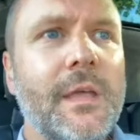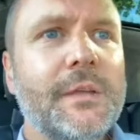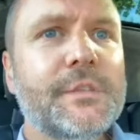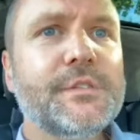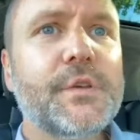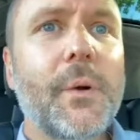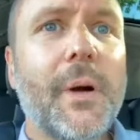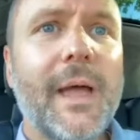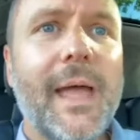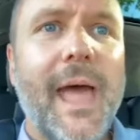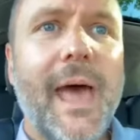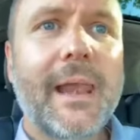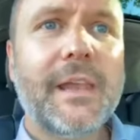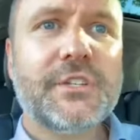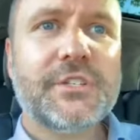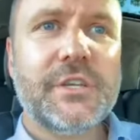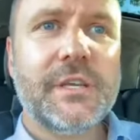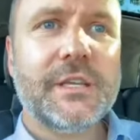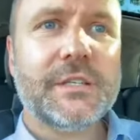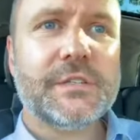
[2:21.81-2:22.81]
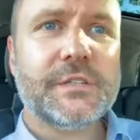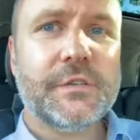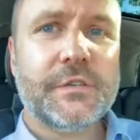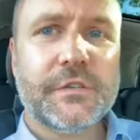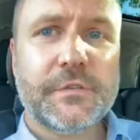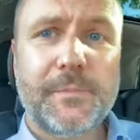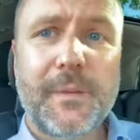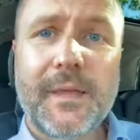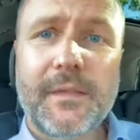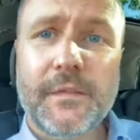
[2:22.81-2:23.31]
So I had a chance to
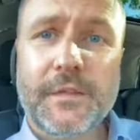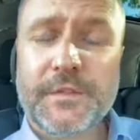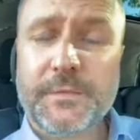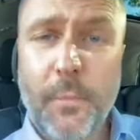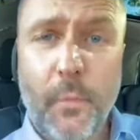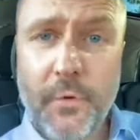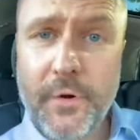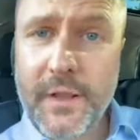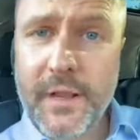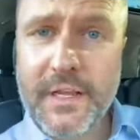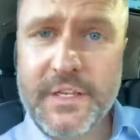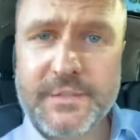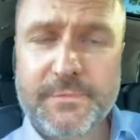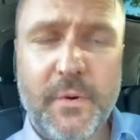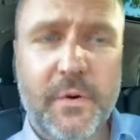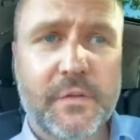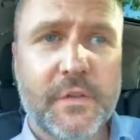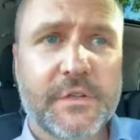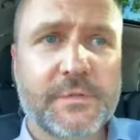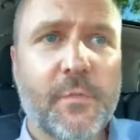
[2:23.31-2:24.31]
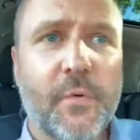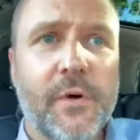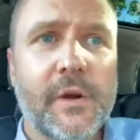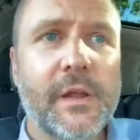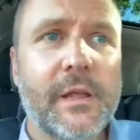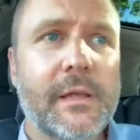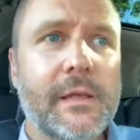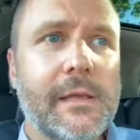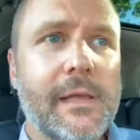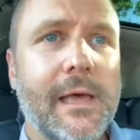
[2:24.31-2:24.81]
speak this morning. I spoke this
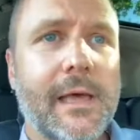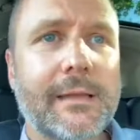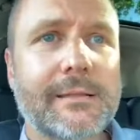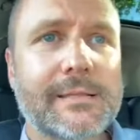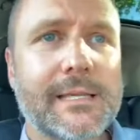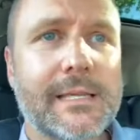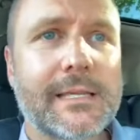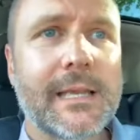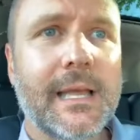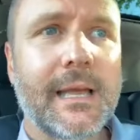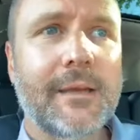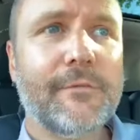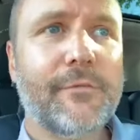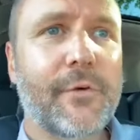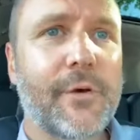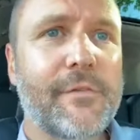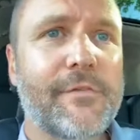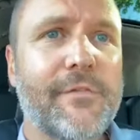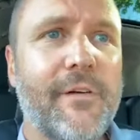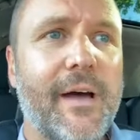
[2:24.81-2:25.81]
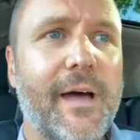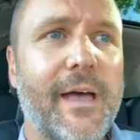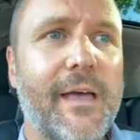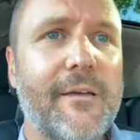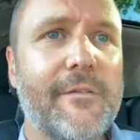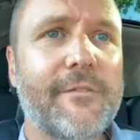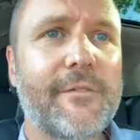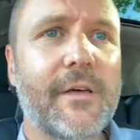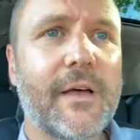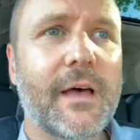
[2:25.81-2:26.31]
morning at
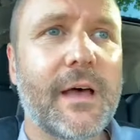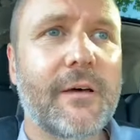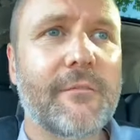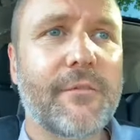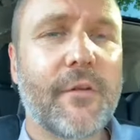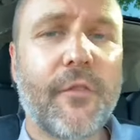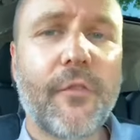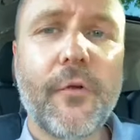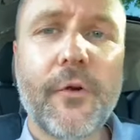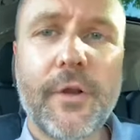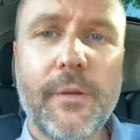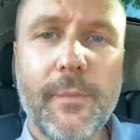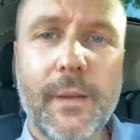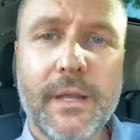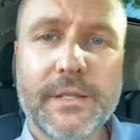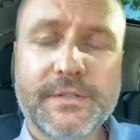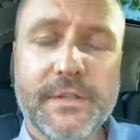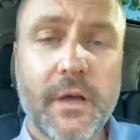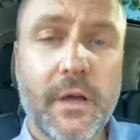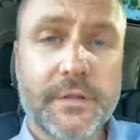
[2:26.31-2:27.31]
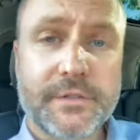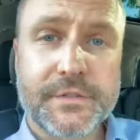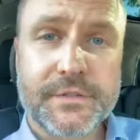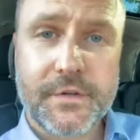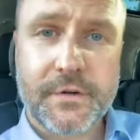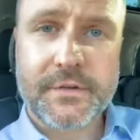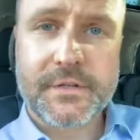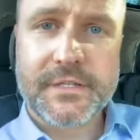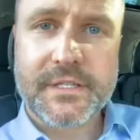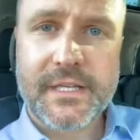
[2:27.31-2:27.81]
9:45 uh, for 30 minutes on
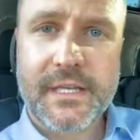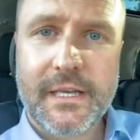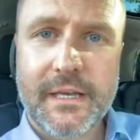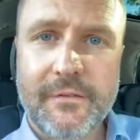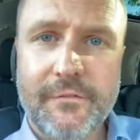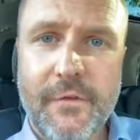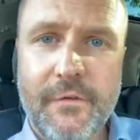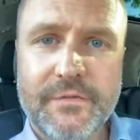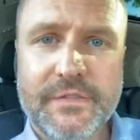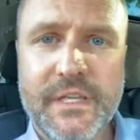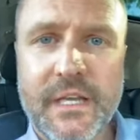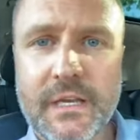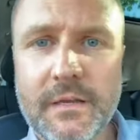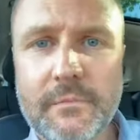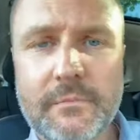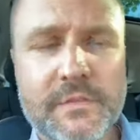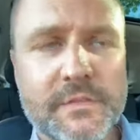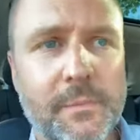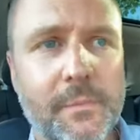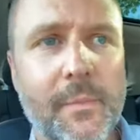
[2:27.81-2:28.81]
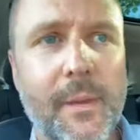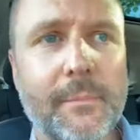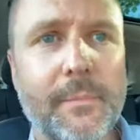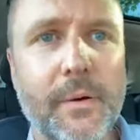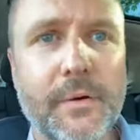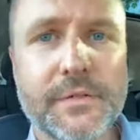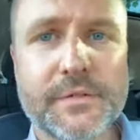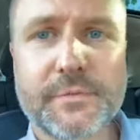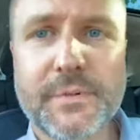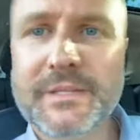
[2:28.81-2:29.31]
certainty. And if you've seen some of my
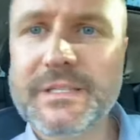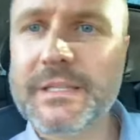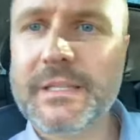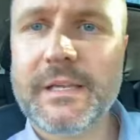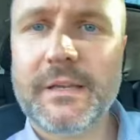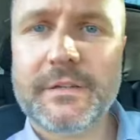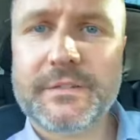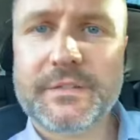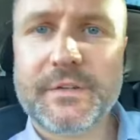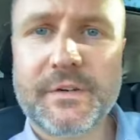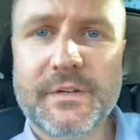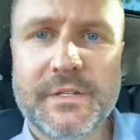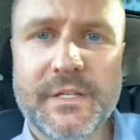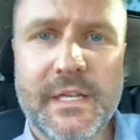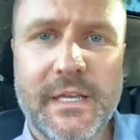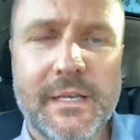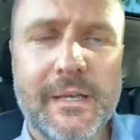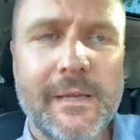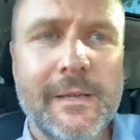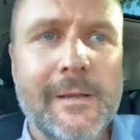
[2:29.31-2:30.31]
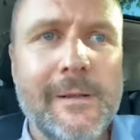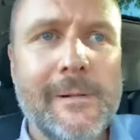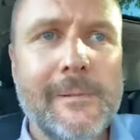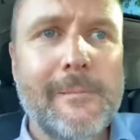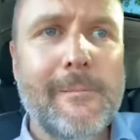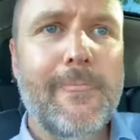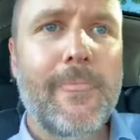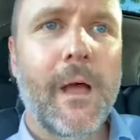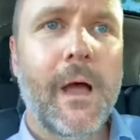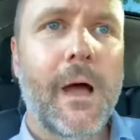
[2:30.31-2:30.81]
posts recently on certainty,
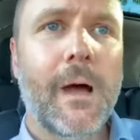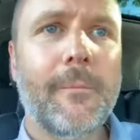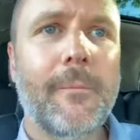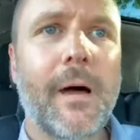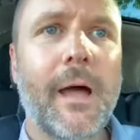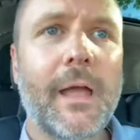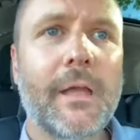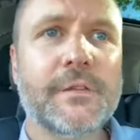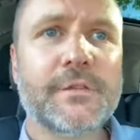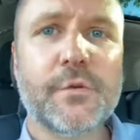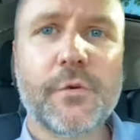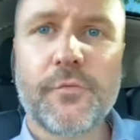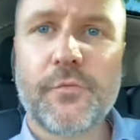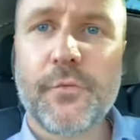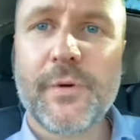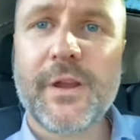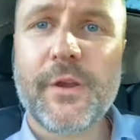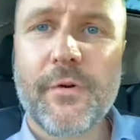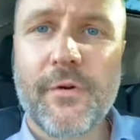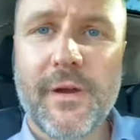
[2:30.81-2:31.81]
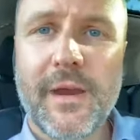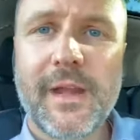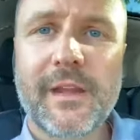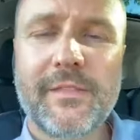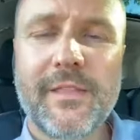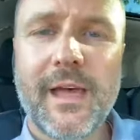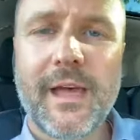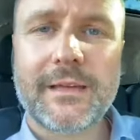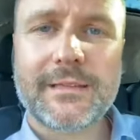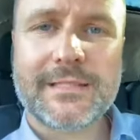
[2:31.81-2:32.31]
um, I sort of recreated
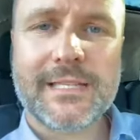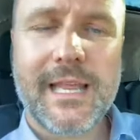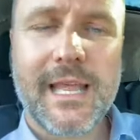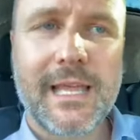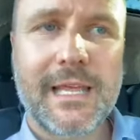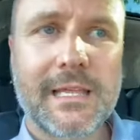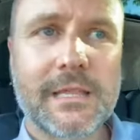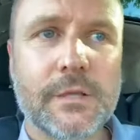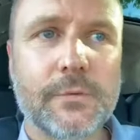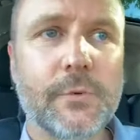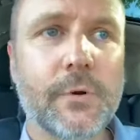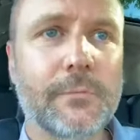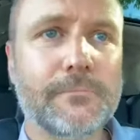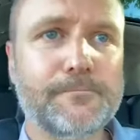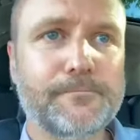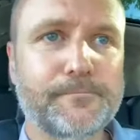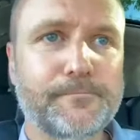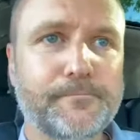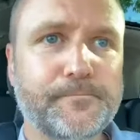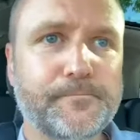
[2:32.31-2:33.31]
that today in the room.